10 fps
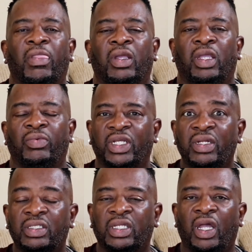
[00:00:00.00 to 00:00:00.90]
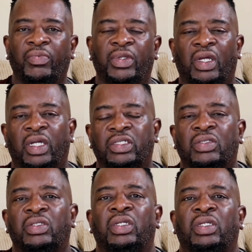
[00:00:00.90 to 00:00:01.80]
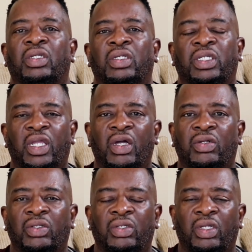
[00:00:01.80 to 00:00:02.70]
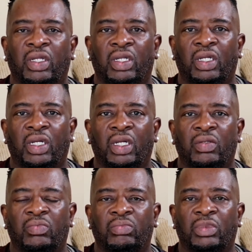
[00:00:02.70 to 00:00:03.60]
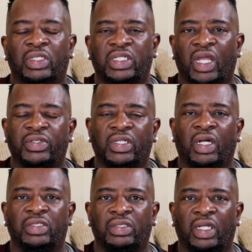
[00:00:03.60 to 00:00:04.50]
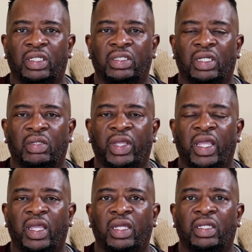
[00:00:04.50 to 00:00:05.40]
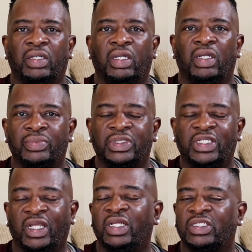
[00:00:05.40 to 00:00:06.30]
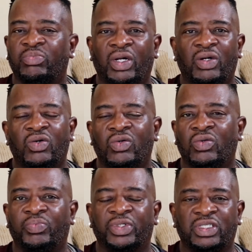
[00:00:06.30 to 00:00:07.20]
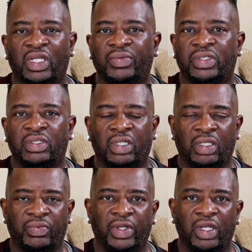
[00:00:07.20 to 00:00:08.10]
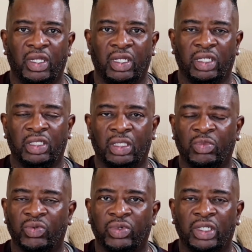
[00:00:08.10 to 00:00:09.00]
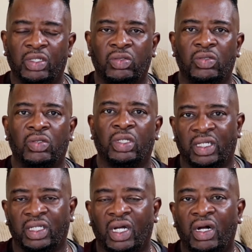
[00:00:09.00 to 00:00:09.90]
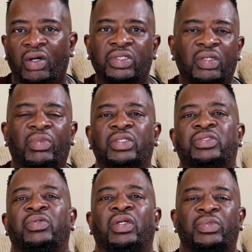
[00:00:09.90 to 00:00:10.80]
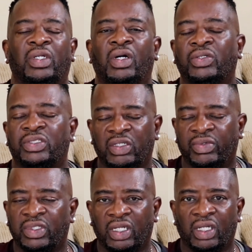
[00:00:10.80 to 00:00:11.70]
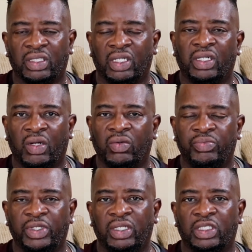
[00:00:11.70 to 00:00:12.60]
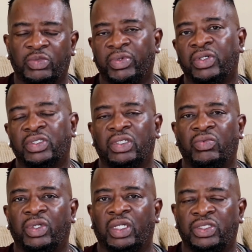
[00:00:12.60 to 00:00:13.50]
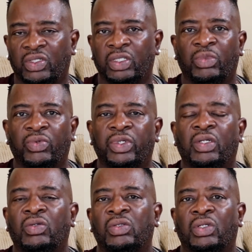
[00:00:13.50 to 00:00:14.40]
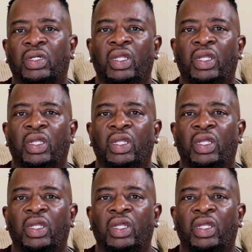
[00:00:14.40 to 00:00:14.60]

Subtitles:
It was at that time that I actually encountered a staff sergeant that had changed my whole perception of, the Marine Corps. It halted my dreams. It halted everything I thought I would be experiencing when I joined the Marine Corps,